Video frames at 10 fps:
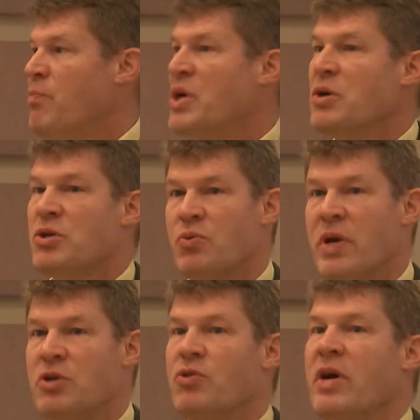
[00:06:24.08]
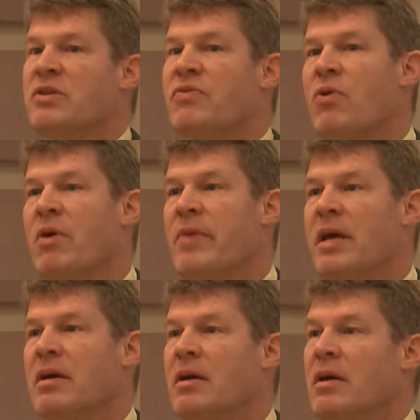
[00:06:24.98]
Bittersweet,
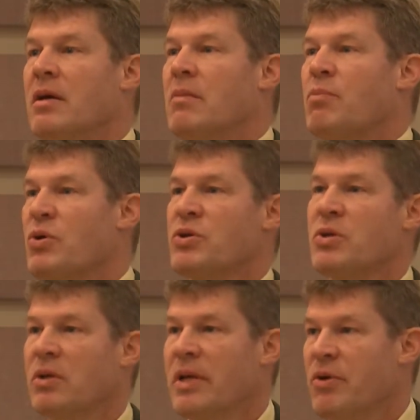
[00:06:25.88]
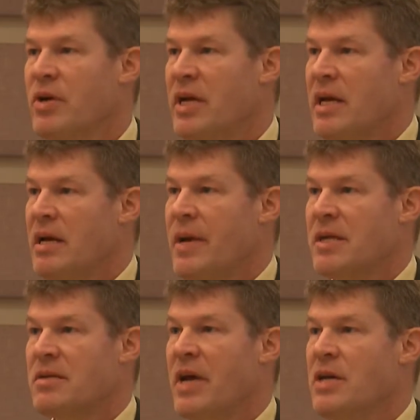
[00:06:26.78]
transforming personal liberty and
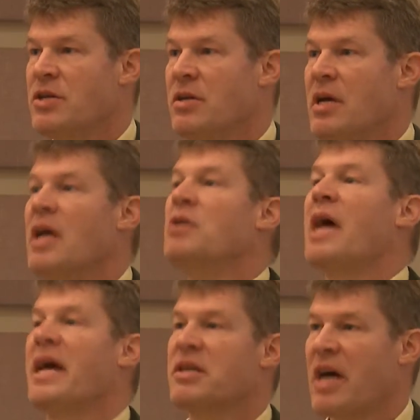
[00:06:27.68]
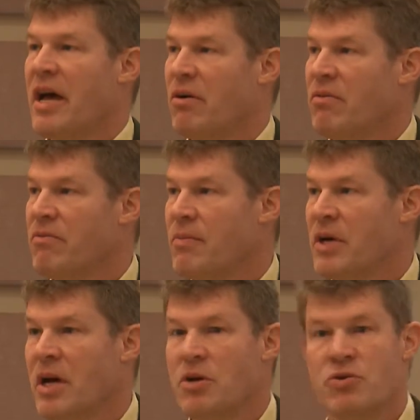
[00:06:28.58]
emancipation into exile from the
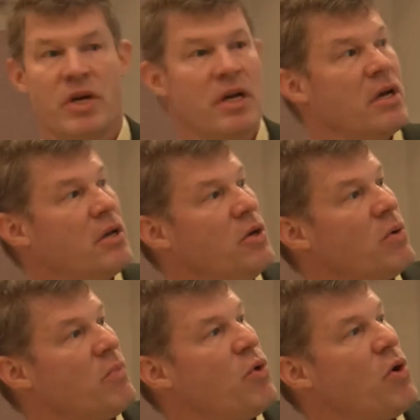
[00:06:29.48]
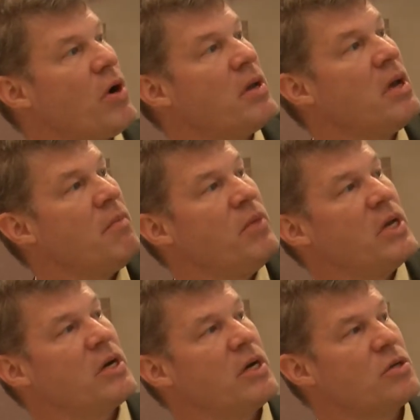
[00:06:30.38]
country you were born,
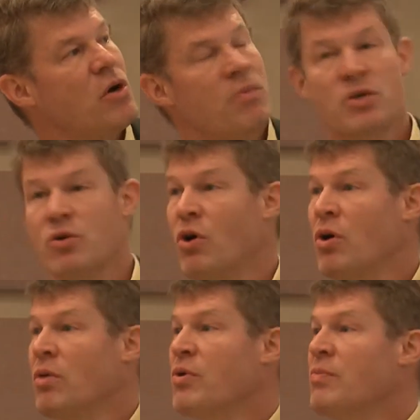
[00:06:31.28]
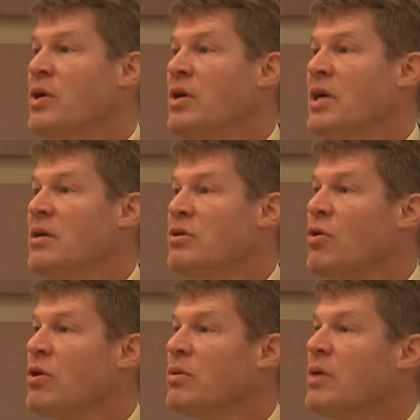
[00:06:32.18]
because almost all Bermudians,
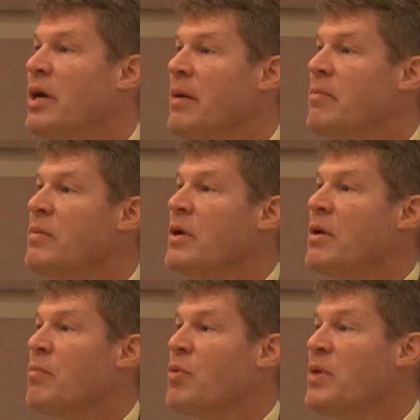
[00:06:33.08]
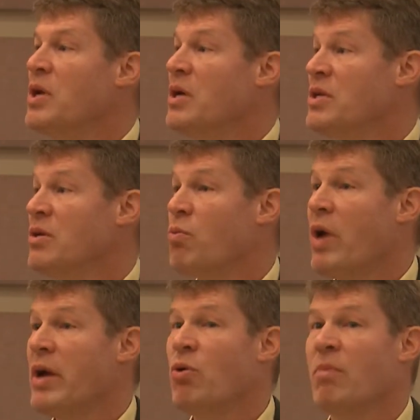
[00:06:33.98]
Bermudians, either white or